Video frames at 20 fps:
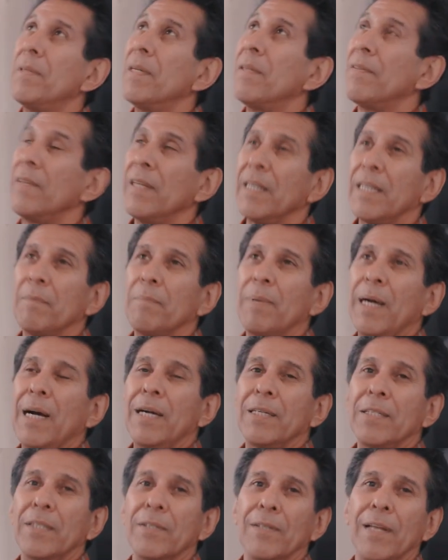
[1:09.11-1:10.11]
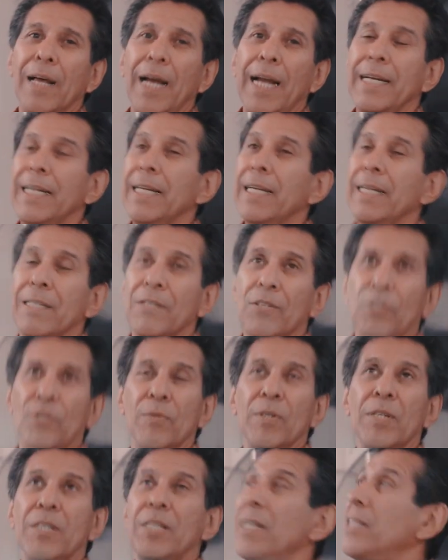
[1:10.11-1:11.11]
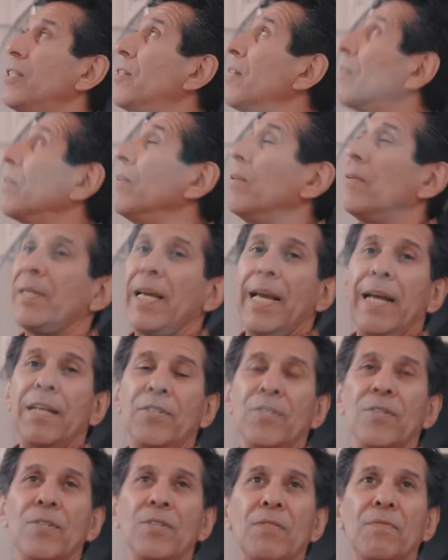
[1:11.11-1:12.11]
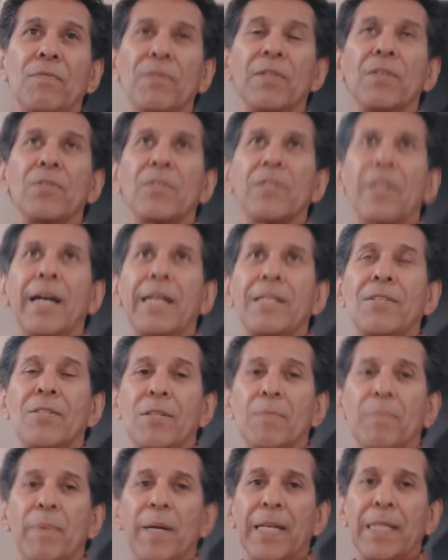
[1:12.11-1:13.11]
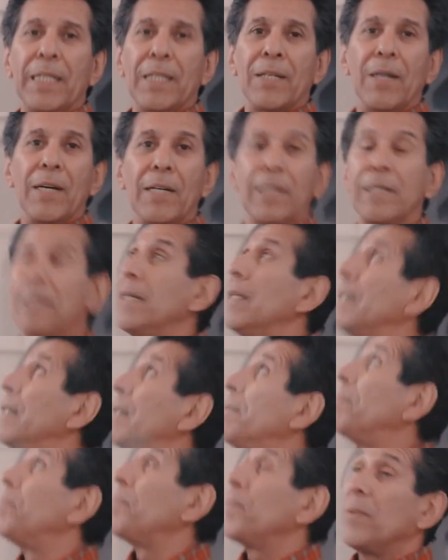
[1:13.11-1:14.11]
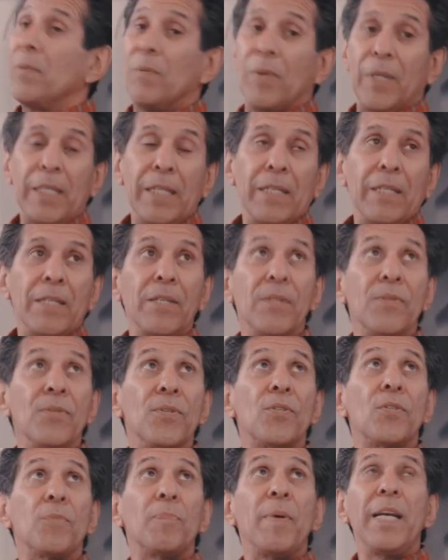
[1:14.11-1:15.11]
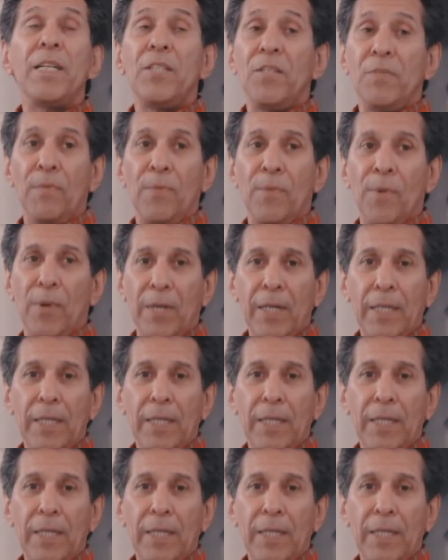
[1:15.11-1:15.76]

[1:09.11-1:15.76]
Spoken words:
to think about your lighting and strategic locations for those lights, depending on what you're going to use the space for.